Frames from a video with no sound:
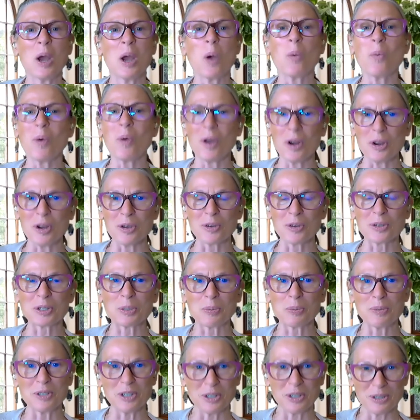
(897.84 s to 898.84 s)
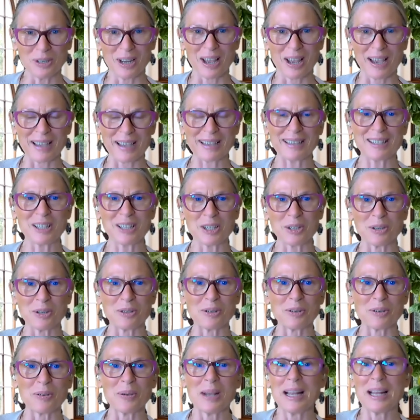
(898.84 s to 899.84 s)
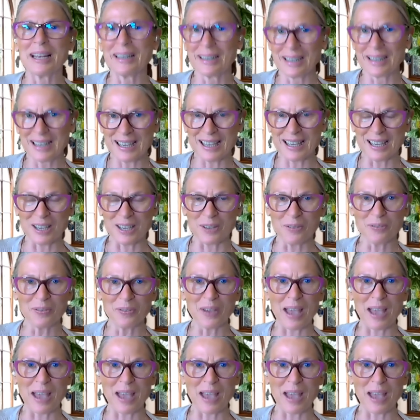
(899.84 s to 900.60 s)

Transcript: what else would you like to leave